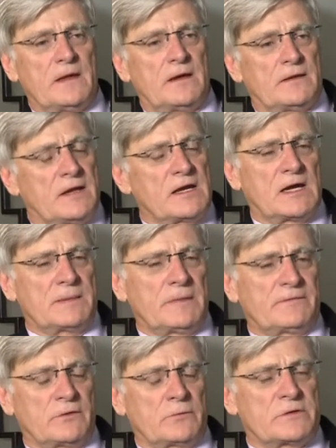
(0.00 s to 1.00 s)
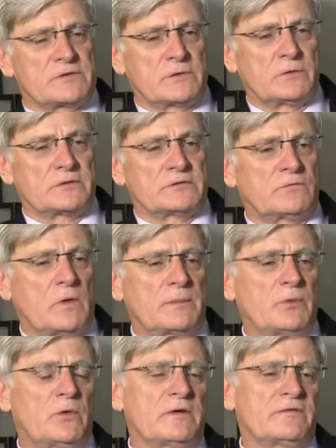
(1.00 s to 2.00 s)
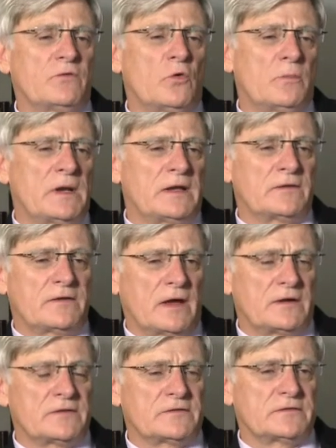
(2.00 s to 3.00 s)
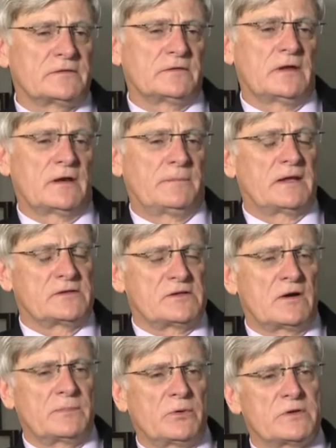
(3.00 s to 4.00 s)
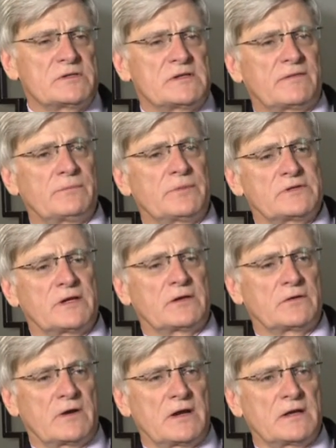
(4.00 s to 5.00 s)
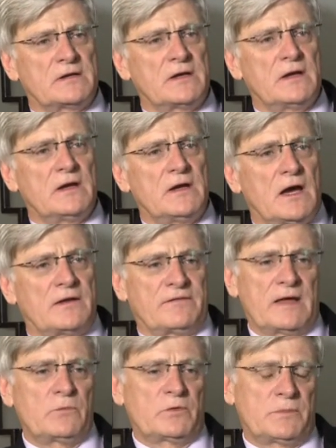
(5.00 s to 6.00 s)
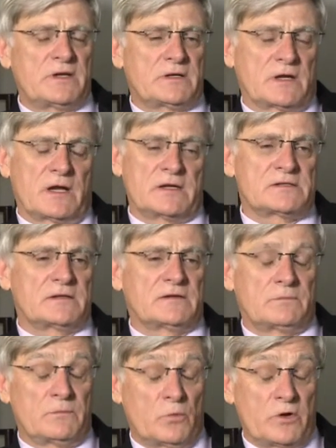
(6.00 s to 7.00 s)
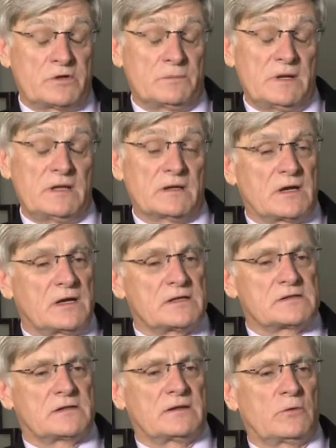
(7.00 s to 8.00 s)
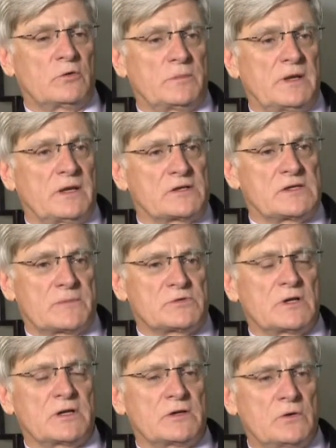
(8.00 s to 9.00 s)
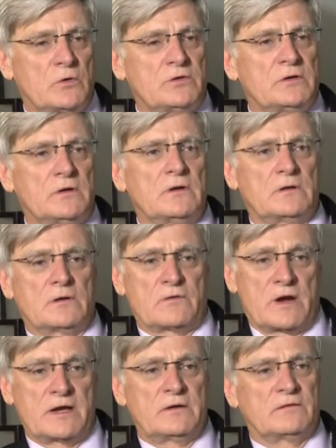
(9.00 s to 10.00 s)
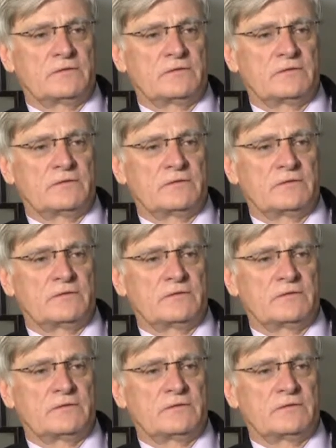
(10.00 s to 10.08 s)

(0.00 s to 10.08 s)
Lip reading: And they came up with a resource of 1.4 million tonnes at about 0.7% grade. And if that were to be the case, that would be an exceptionally good grade